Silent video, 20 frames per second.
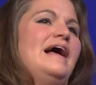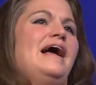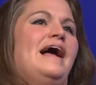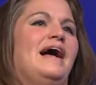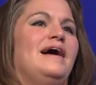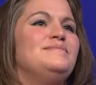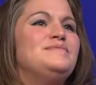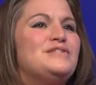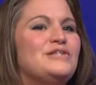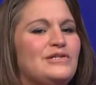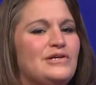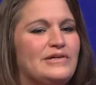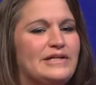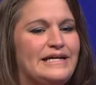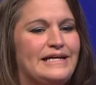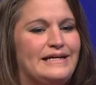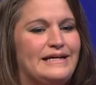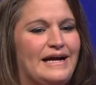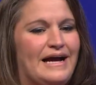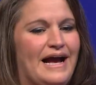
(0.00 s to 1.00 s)

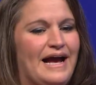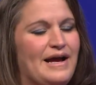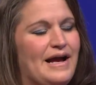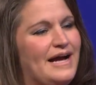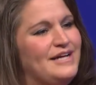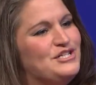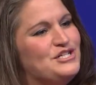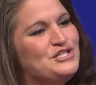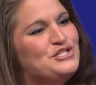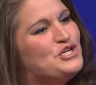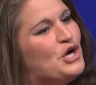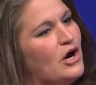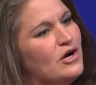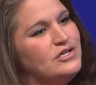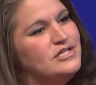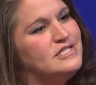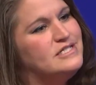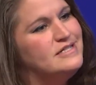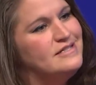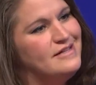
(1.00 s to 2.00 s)
Absolutely. I just
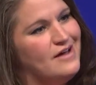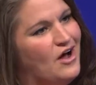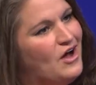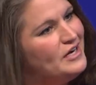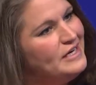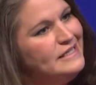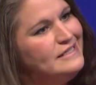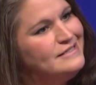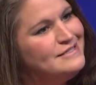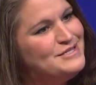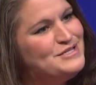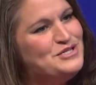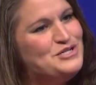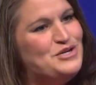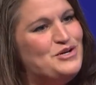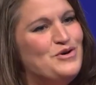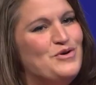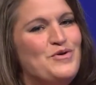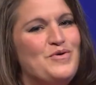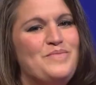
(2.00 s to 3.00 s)
charge the audience
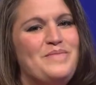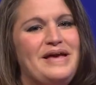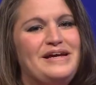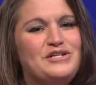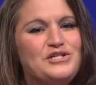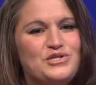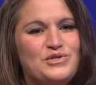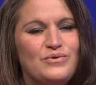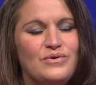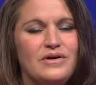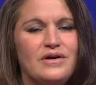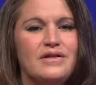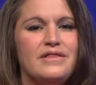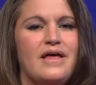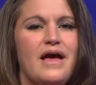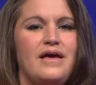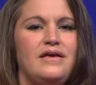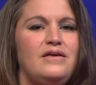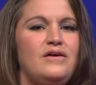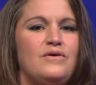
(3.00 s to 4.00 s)
to make sure
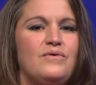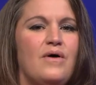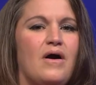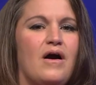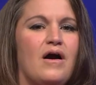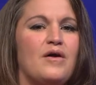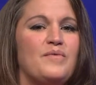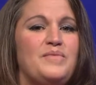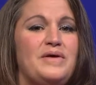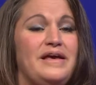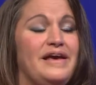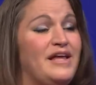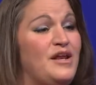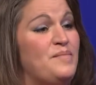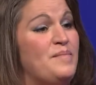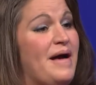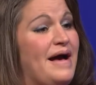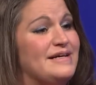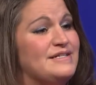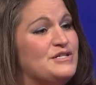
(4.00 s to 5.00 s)
that you are being an
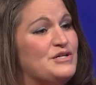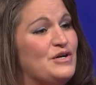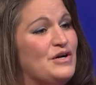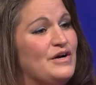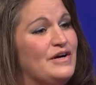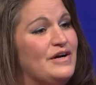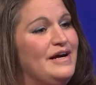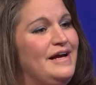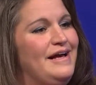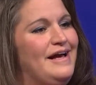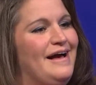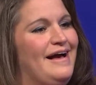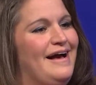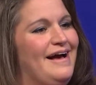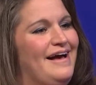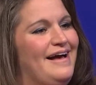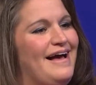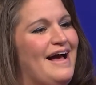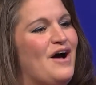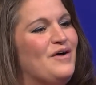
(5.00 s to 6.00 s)
ambassador
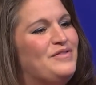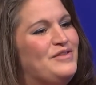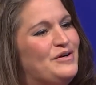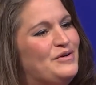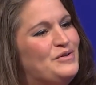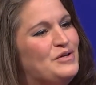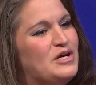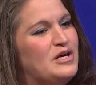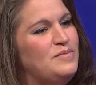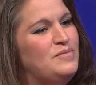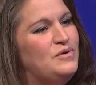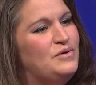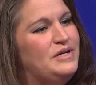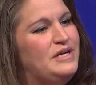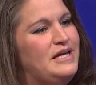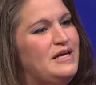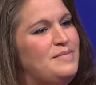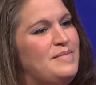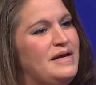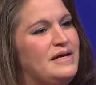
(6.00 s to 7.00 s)
out there in the
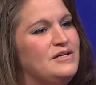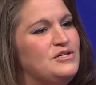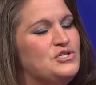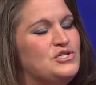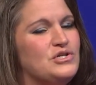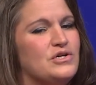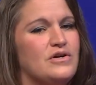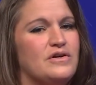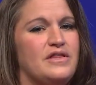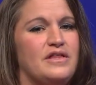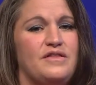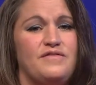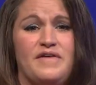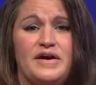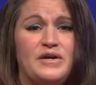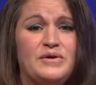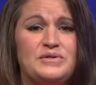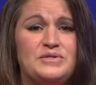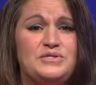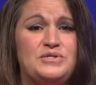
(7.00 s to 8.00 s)
community, making sure that the
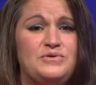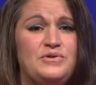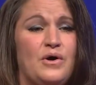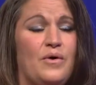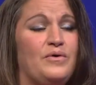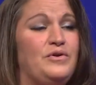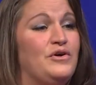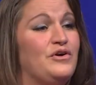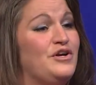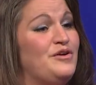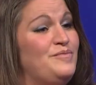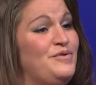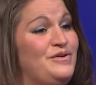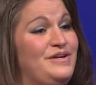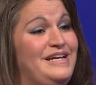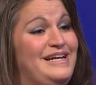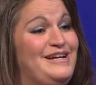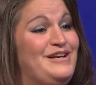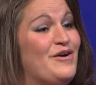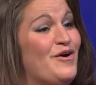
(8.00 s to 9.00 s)
veterans in your
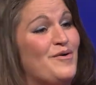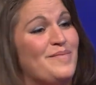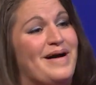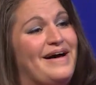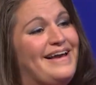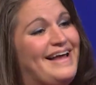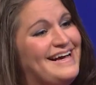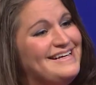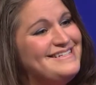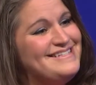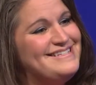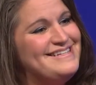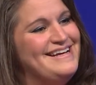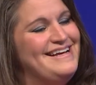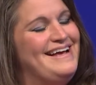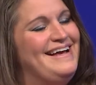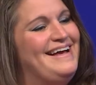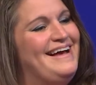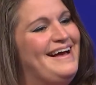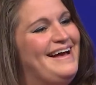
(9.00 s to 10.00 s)
community know about us,
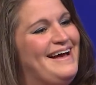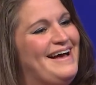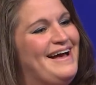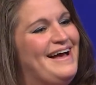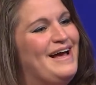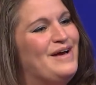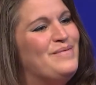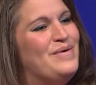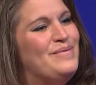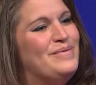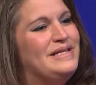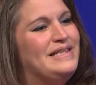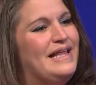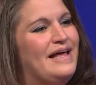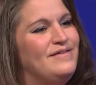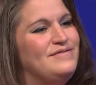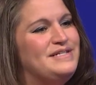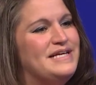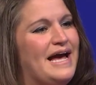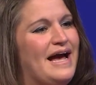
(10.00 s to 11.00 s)
and we would
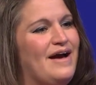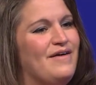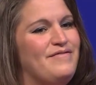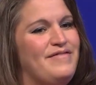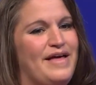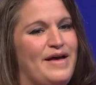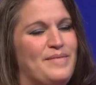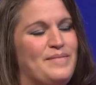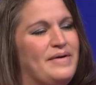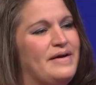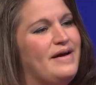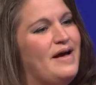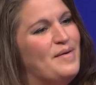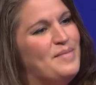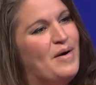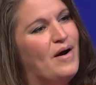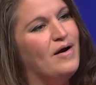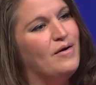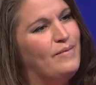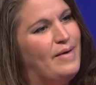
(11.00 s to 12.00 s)
love to have them come
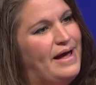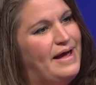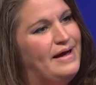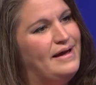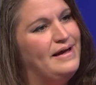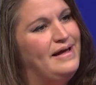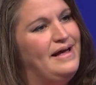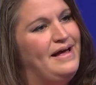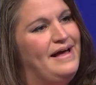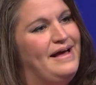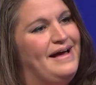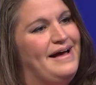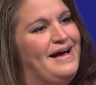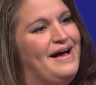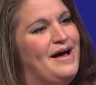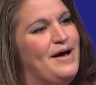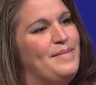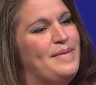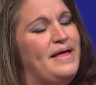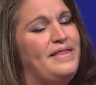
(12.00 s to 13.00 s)
our way.
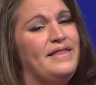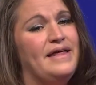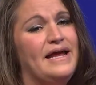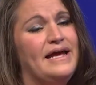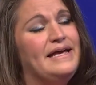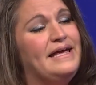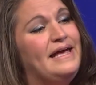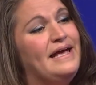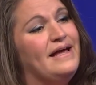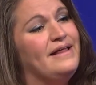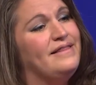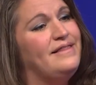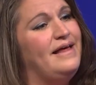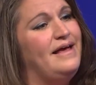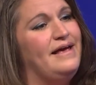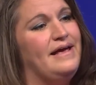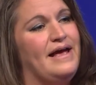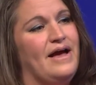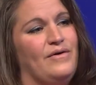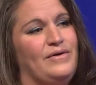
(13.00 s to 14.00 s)
And then I can't
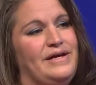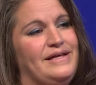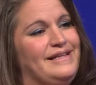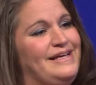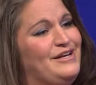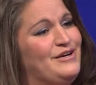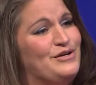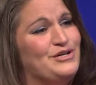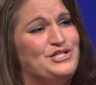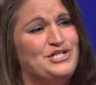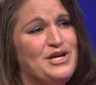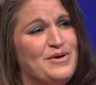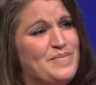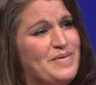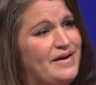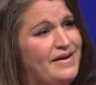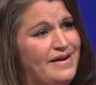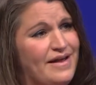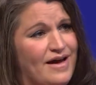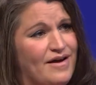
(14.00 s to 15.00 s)
thank county leadership
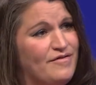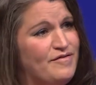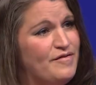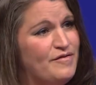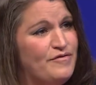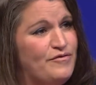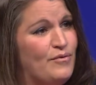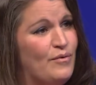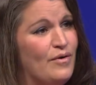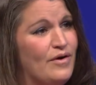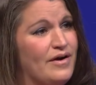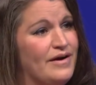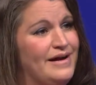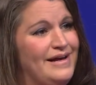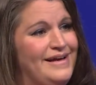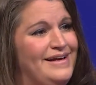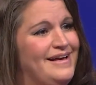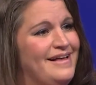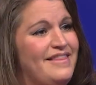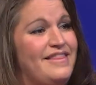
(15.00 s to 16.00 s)
enough for
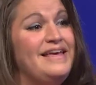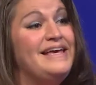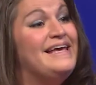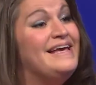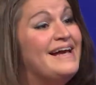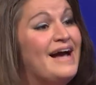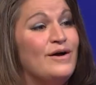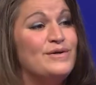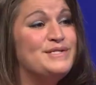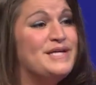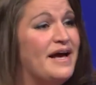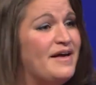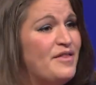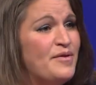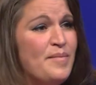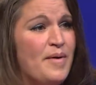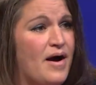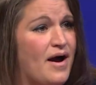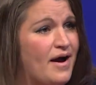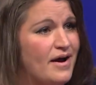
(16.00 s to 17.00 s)
thinking outside
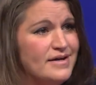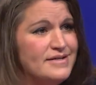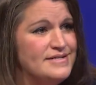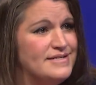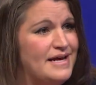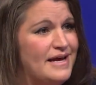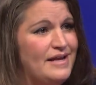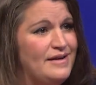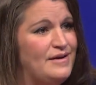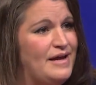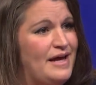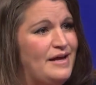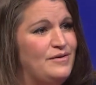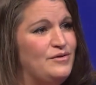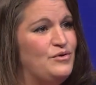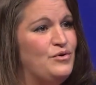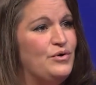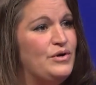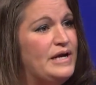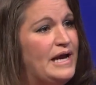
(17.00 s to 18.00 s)
the box
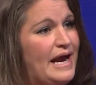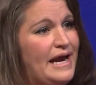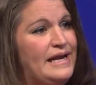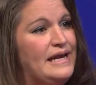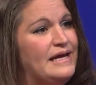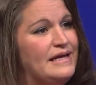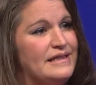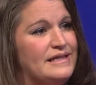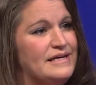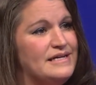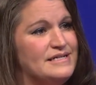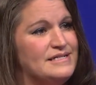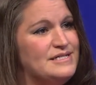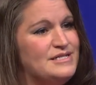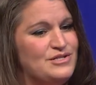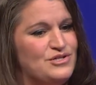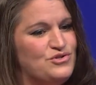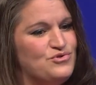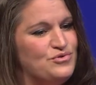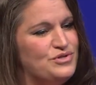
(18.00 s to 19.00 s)
and creating this
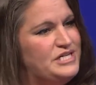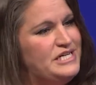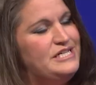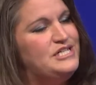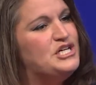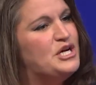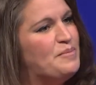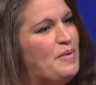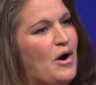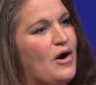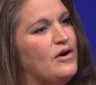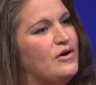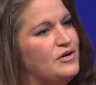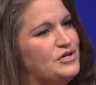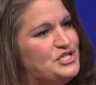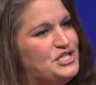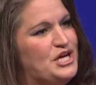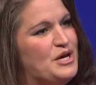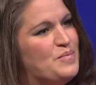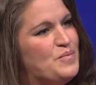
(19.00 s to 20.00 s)
strategic
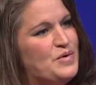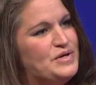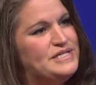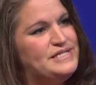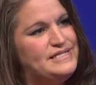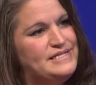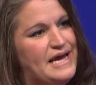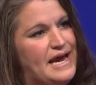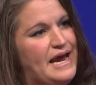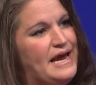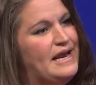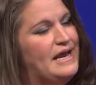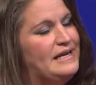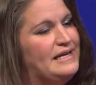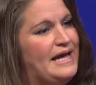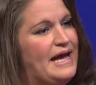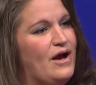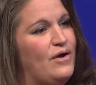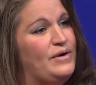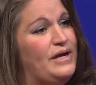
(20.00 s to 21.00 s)
partnership with state
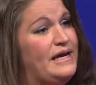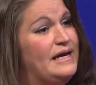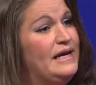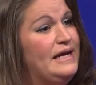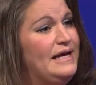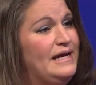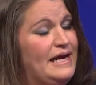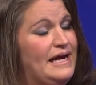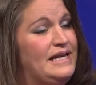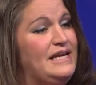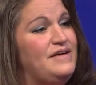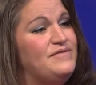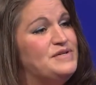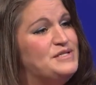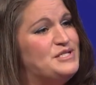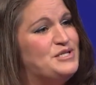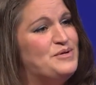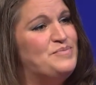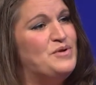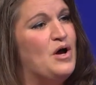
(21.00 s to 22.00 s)
and county and even
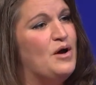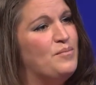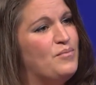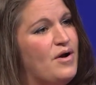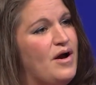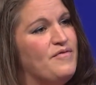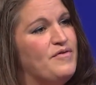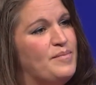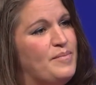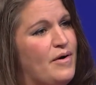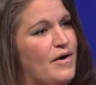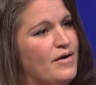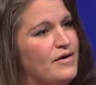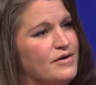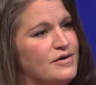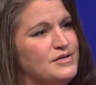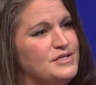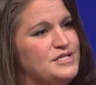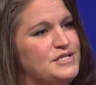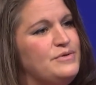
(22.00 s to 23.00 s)
some nonprofit
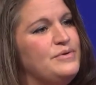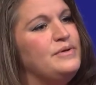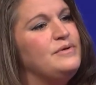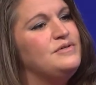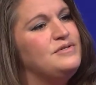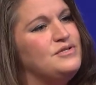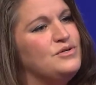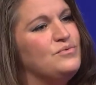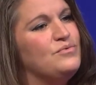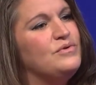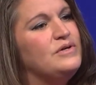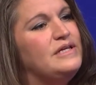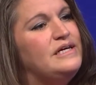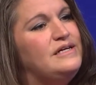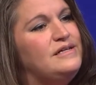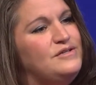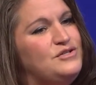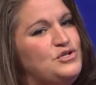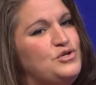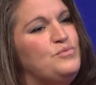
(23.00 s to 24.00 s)
partners to
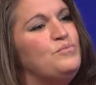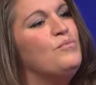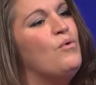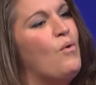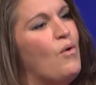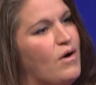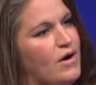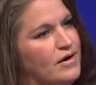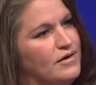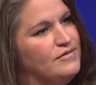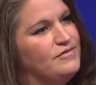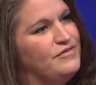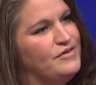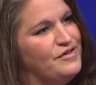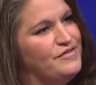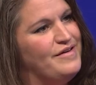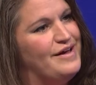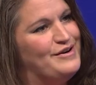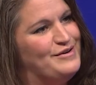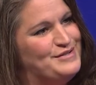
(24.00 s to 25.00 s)
really do more for
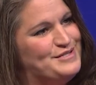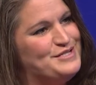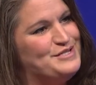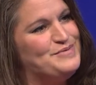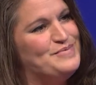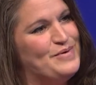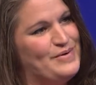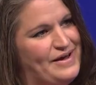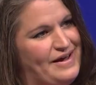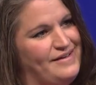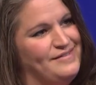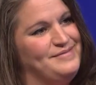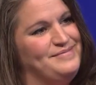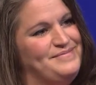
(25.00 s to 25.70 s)
the veterans in Spokane.